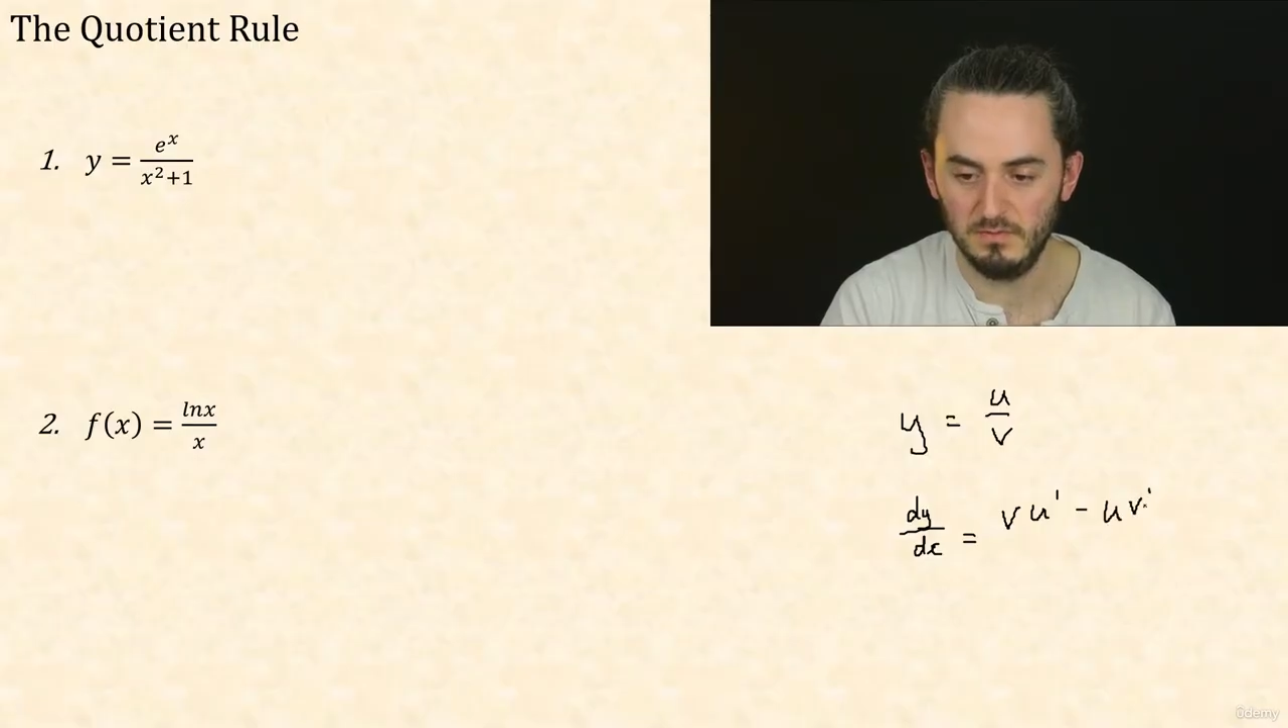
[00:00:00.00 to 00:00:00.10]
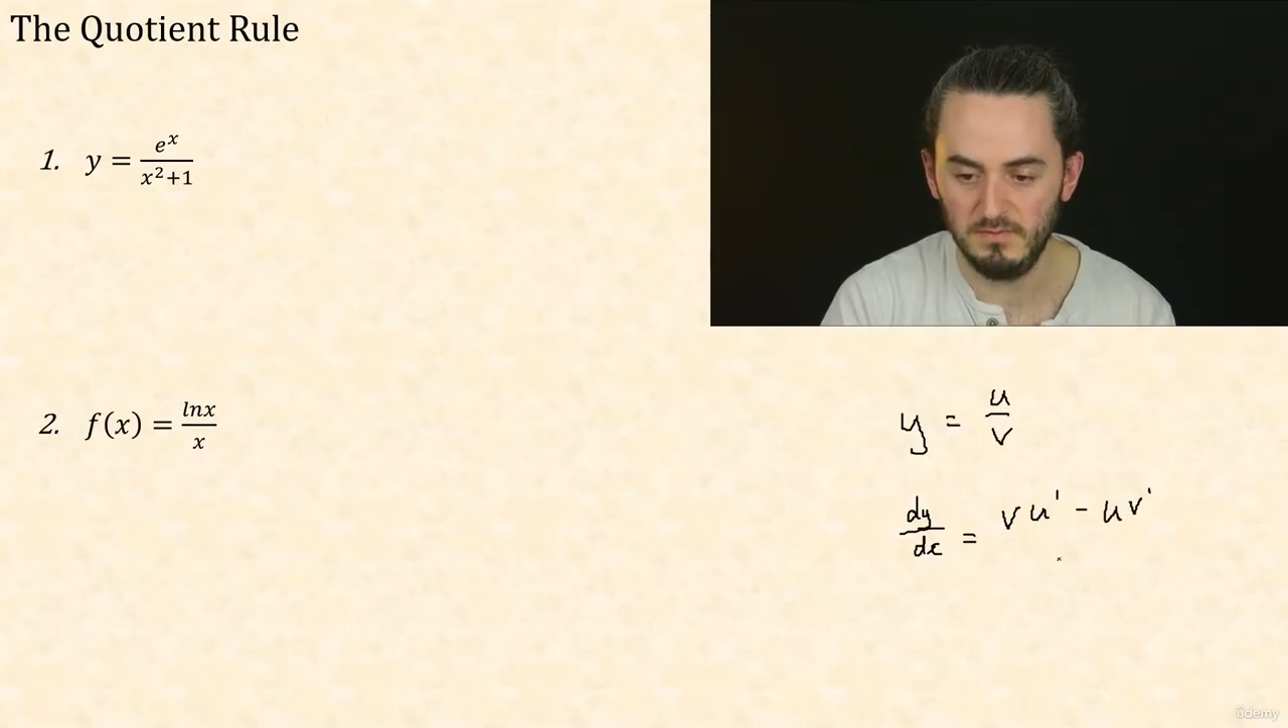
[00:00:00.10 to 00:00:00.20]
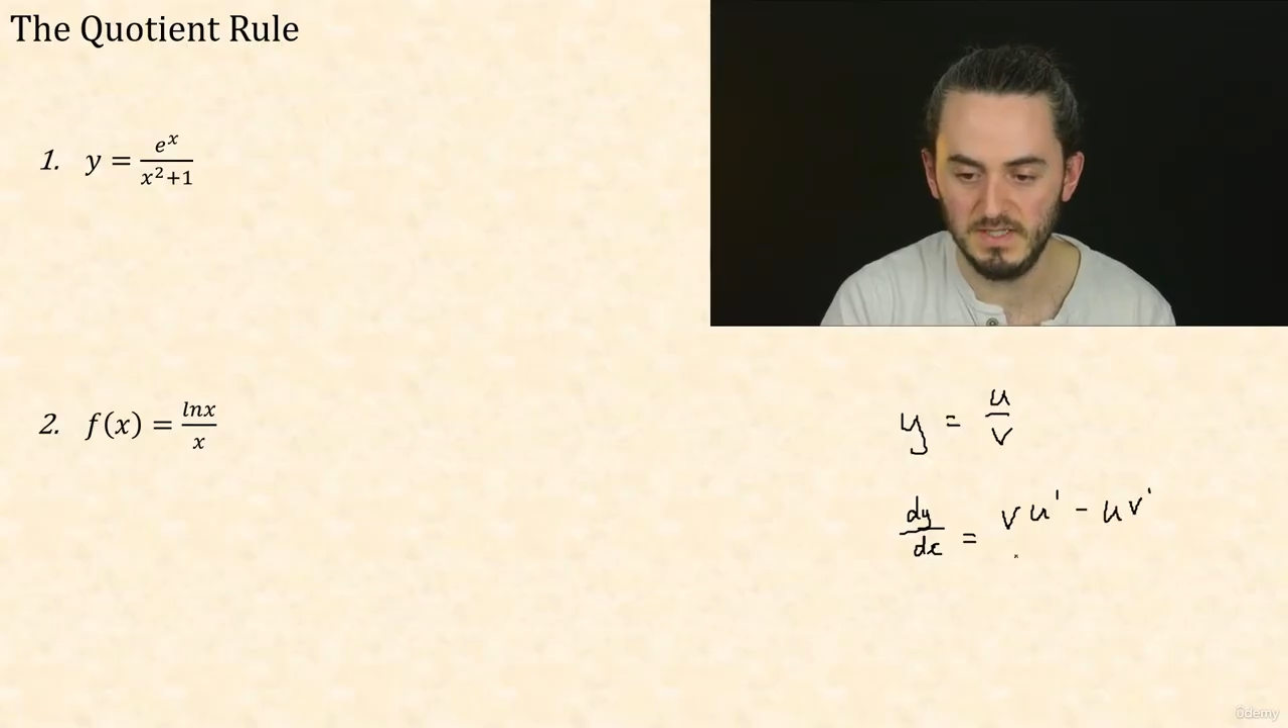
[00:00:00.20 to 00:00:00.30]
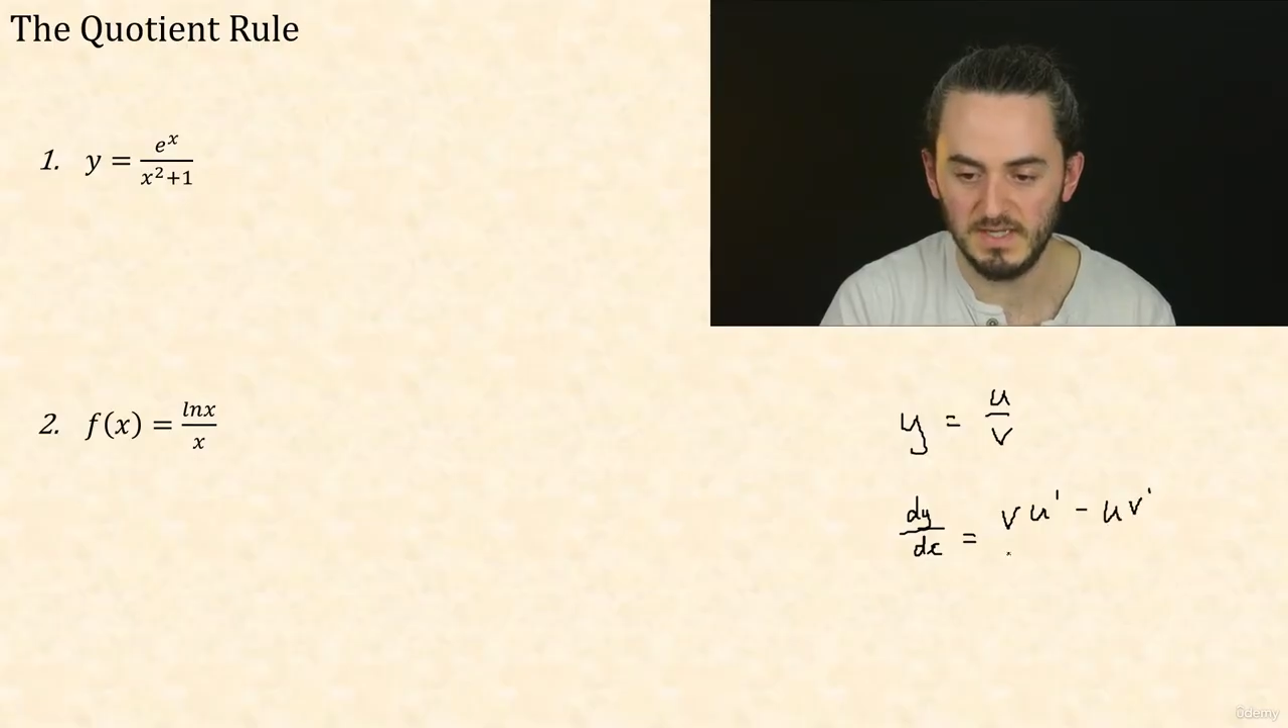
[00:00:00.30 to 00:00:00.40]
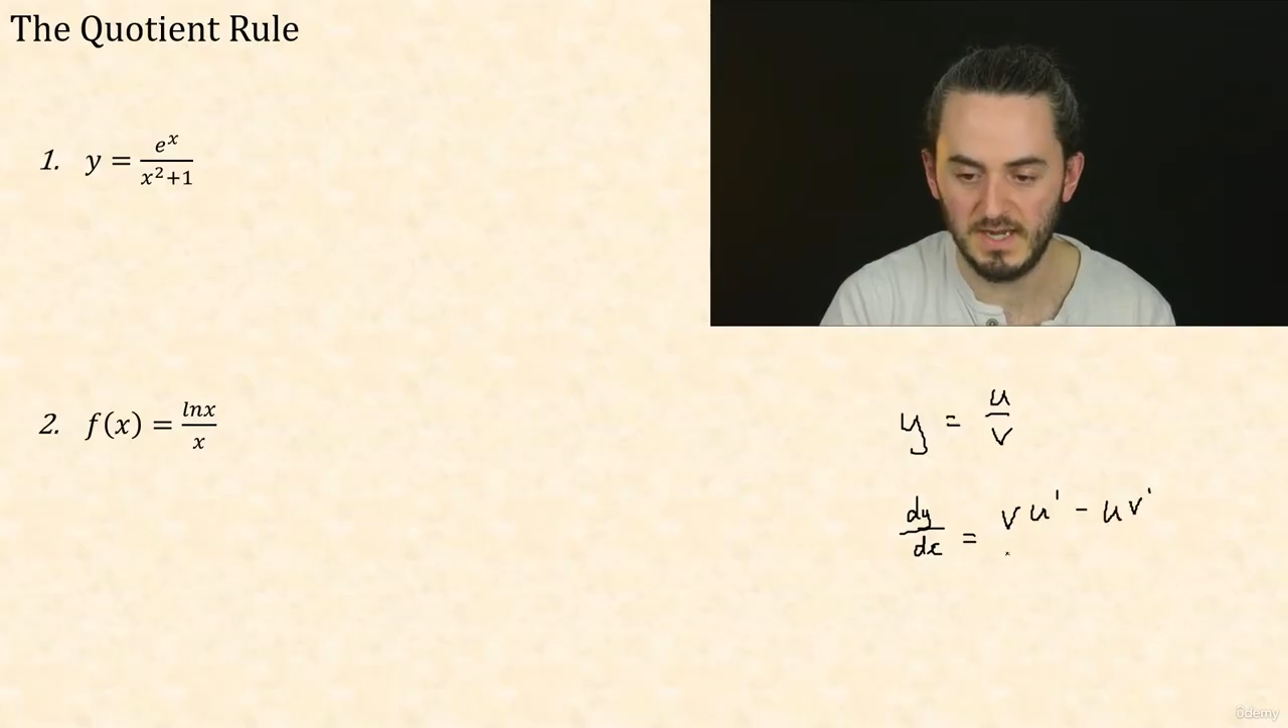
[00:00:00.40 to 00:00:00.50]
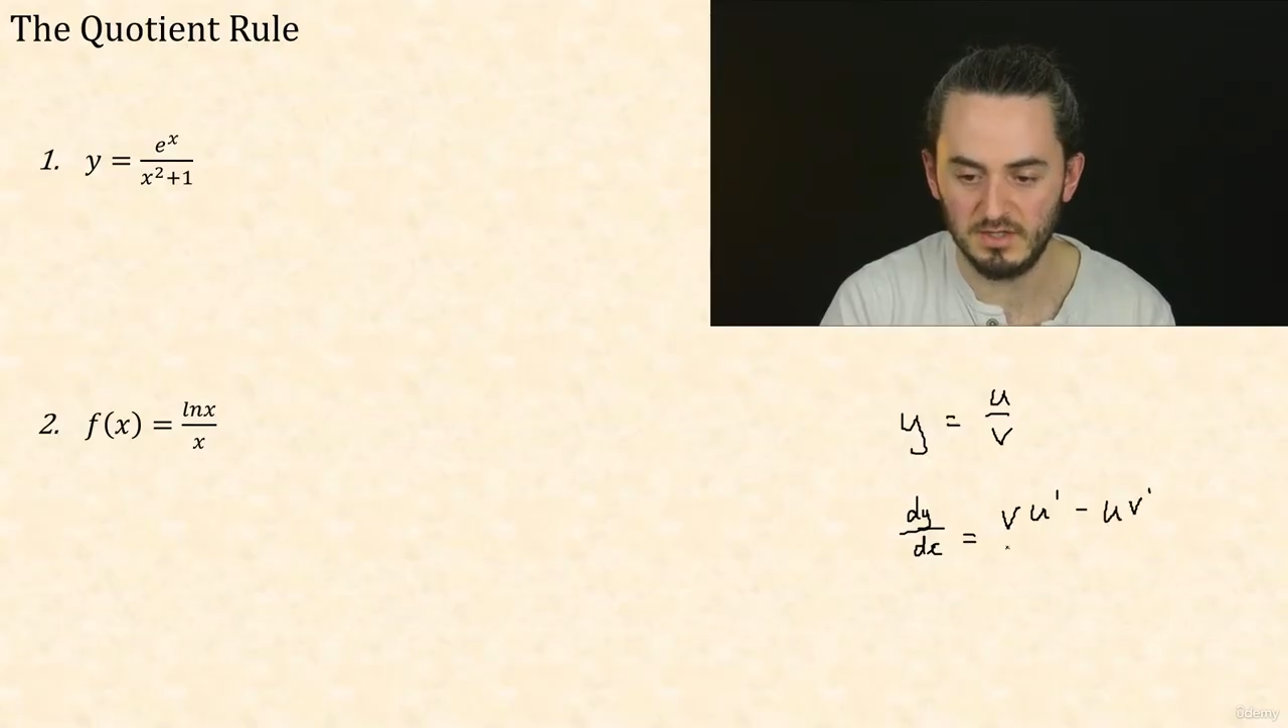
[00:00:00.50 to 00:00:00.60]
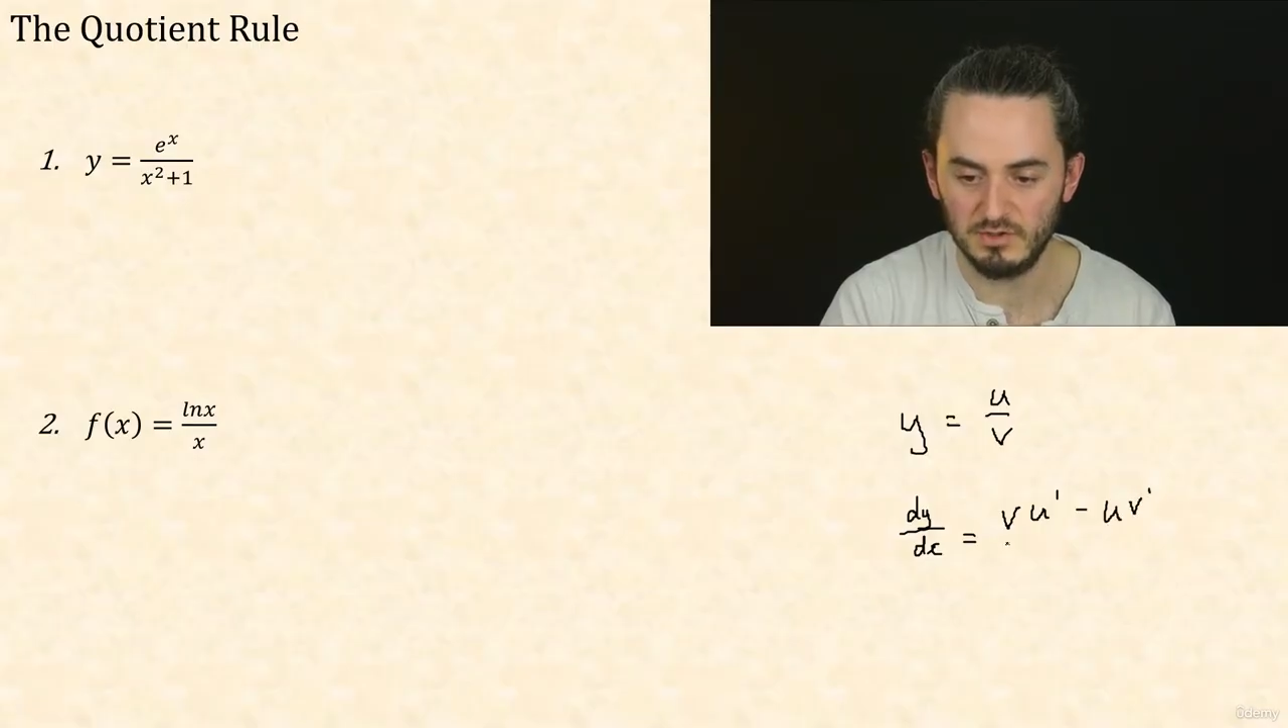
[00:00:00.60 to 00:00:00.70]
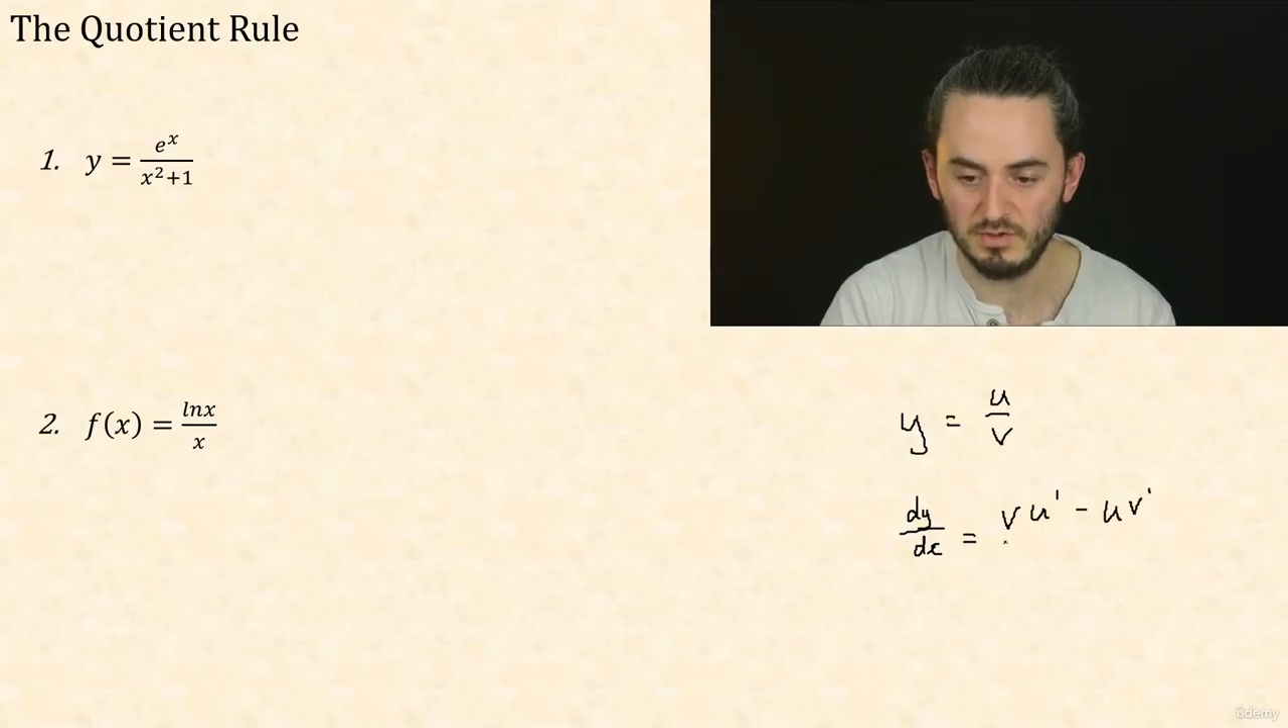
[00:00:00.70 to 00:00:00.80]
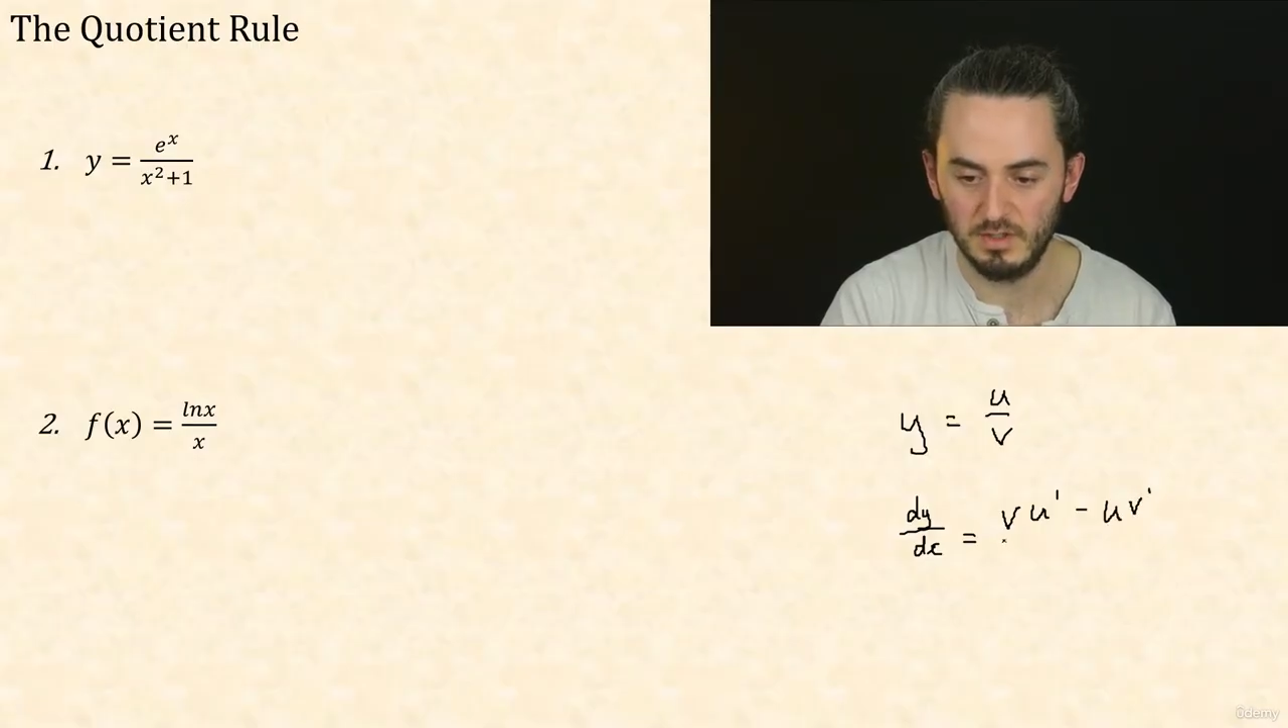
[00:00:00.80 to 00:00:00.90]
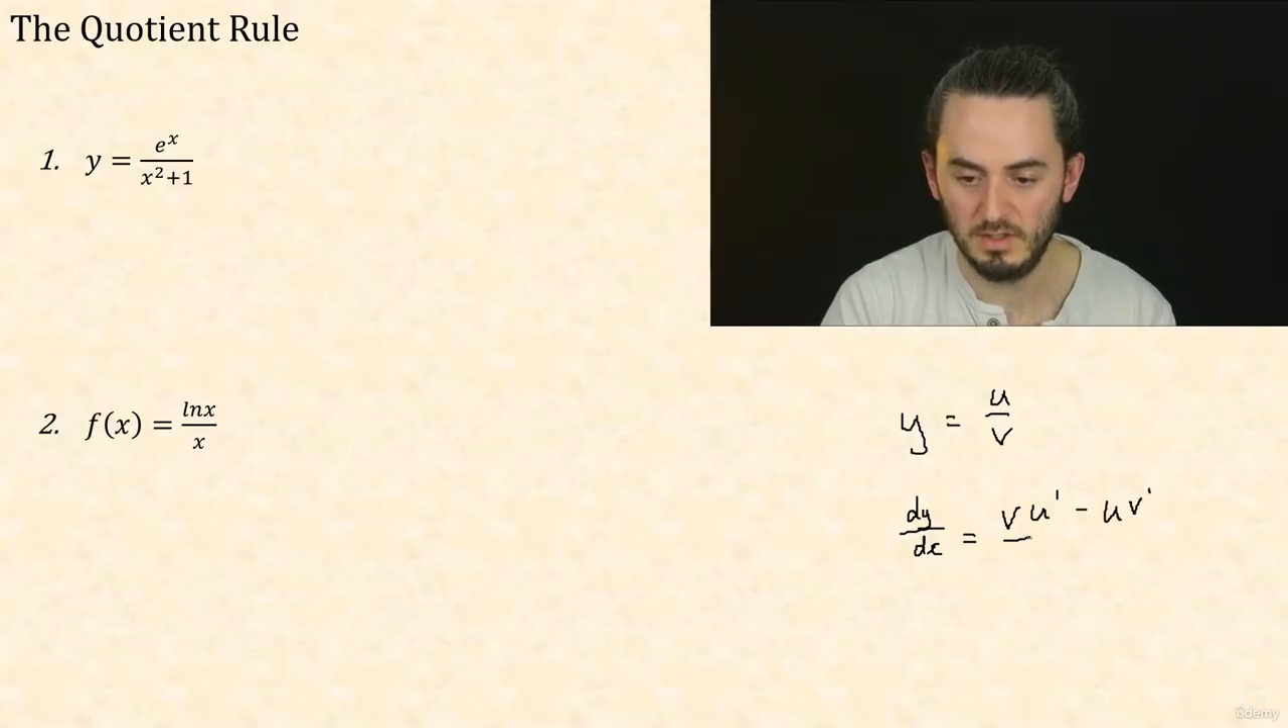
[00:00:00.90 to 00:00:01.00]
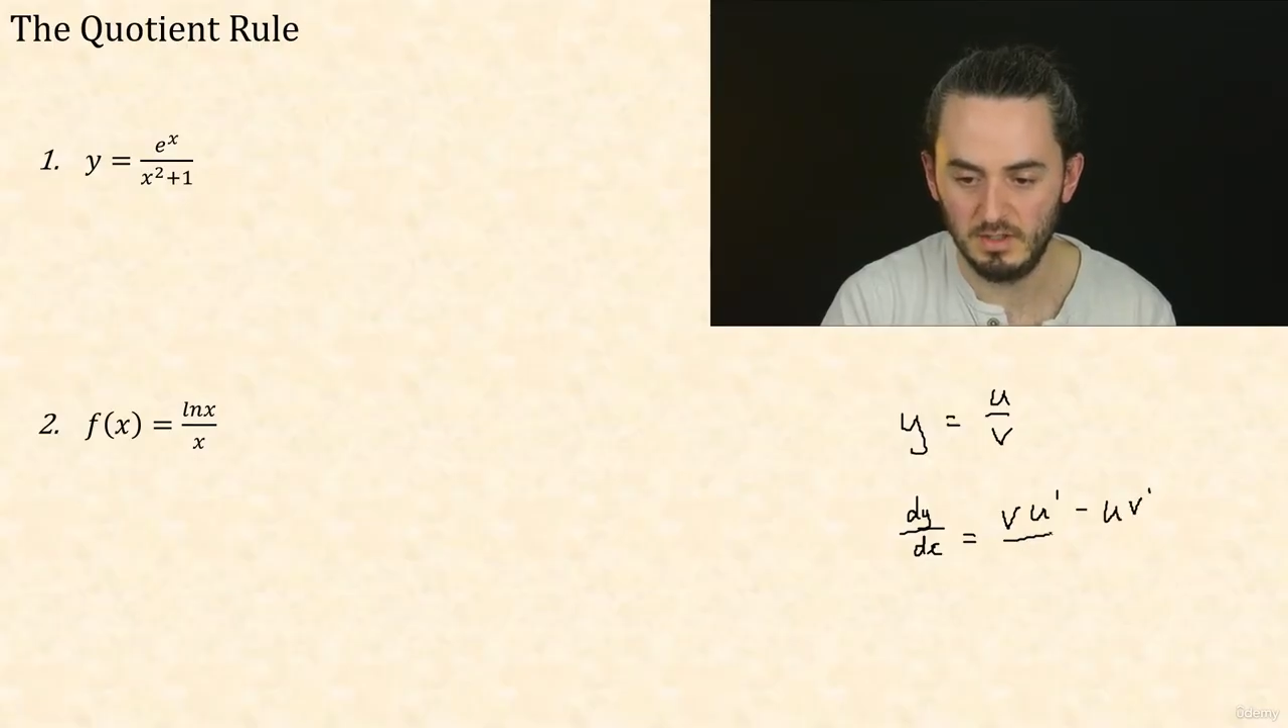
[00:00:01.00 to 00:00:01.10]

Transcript: v dash